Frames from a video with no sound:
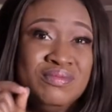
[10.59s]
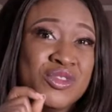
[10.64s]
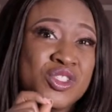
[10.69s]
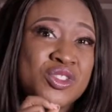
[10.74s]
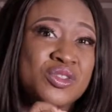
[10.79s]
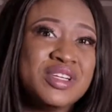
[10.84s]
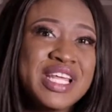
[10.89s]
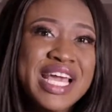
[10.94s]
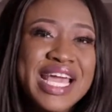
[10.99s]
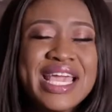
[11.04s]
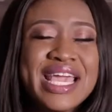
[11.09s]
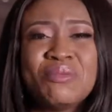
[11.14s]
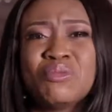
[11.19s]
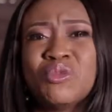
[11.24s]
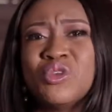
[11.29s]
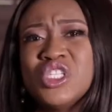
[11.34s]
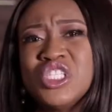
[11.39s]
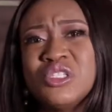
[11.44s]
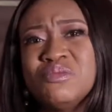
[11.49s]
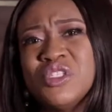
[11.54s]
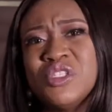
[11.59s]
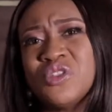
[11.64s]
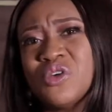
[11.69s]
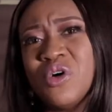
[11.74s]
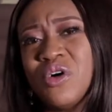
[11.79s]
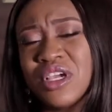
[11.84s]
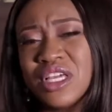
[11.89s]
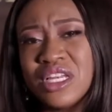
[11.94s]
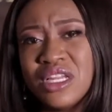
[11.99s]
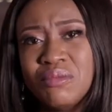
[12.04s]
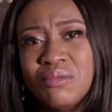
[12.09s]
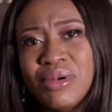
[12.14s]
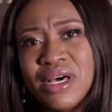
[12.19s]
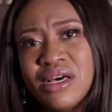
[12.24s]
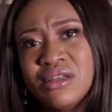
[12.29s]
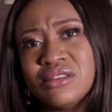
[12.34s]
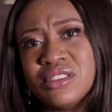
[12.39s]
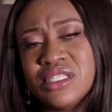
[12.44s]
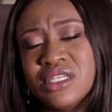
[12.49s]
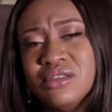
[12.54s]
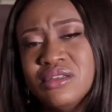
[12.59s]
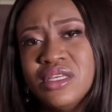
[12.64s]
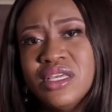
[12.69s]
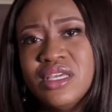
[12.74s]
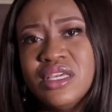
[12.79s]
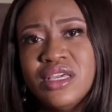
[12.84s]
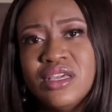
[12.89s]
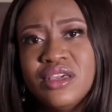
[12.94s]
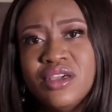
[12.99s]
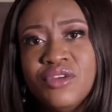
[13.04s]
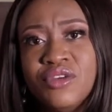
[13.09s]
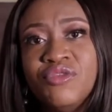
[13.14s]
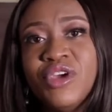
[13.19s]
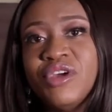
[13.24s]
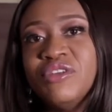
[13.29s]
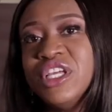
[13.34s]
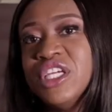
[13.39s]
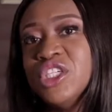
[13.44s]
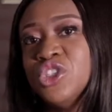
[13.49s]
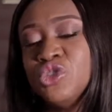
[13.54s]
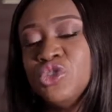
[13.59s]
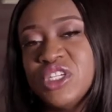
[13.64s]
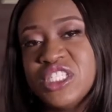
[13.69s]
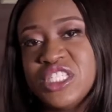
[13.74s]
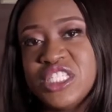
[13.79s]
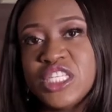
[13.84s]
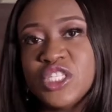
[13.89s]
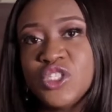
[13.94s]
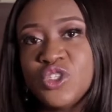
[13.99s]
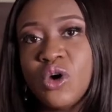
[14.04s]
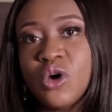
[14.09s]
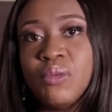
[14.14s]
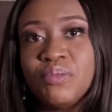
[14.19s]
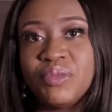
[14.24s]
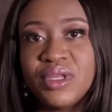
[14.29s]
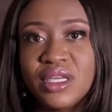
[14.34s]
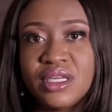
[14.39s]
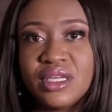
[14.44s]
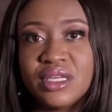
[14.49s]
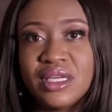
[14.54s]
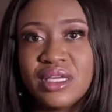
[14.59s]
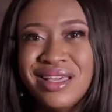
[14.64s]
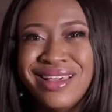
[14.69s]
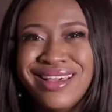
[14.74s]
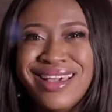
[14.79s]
Today I'm going to be talking about a very interesting topic,